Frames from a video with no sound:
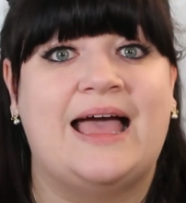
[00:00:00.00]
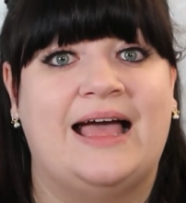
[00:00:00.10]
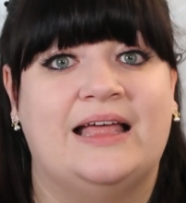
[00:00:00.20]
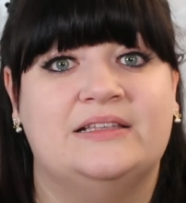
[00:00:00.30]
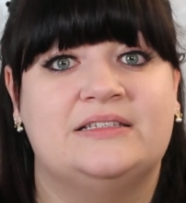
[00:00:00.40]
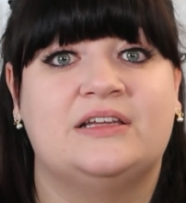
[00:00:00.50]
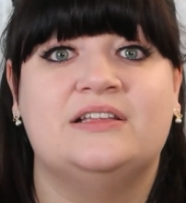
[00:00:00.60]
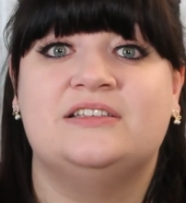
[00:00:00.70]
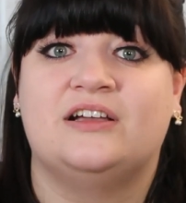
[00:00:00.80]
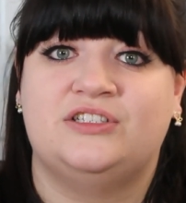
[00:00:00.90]
and
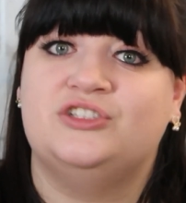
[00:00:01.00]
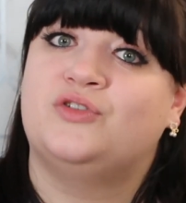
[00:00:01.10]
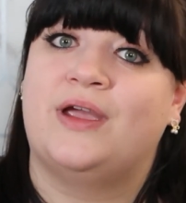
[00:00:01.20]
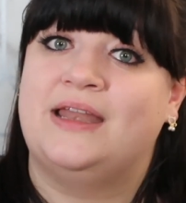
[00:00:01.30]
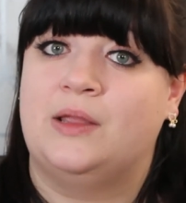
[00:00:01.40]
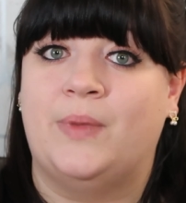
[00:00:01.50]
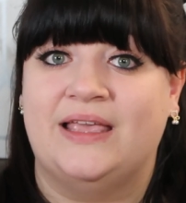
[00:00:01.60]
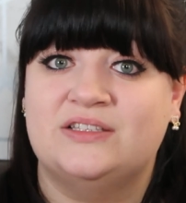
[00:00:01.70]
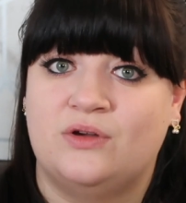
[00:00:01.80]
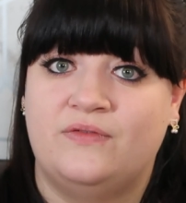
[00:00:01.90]
conducted training
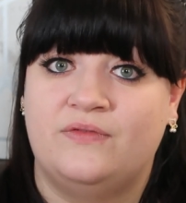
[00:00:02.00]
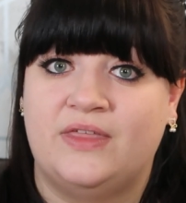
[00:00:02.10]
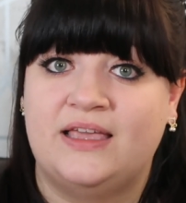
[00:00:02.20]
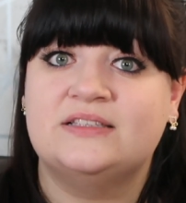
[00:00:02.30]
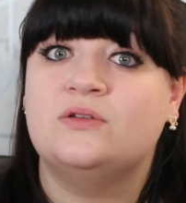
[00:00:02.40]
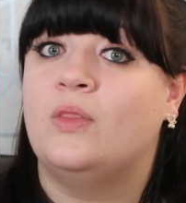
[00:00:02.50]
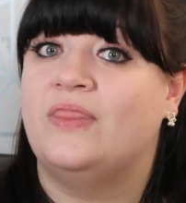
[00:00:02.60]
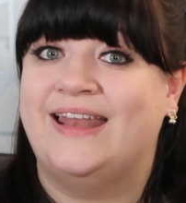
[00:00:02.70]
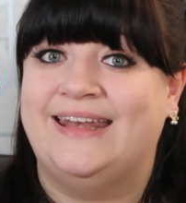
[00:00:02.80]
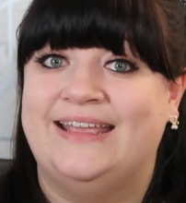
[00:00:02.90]
based off of this on
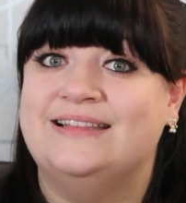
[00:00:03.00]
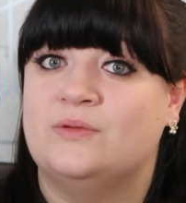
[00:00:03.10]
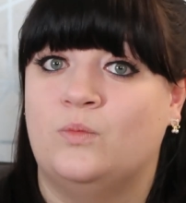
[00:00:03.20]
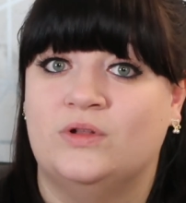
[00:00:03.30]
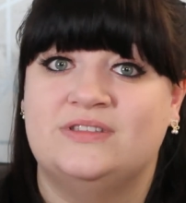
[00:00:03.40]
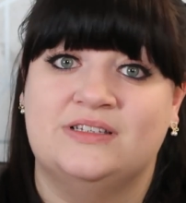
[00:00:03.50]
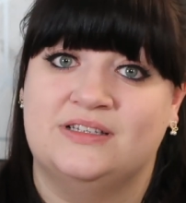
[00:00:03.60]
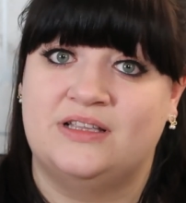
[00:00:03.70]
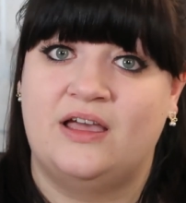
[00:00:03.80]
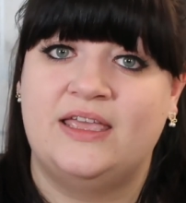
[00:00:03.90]
their needs and wants and
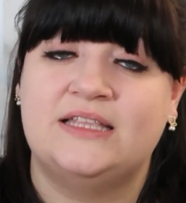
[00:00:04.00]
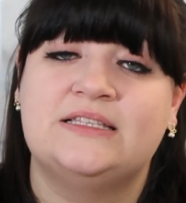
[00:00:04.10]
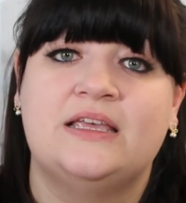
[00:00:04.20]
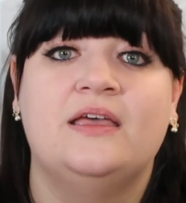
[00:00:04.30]
desires.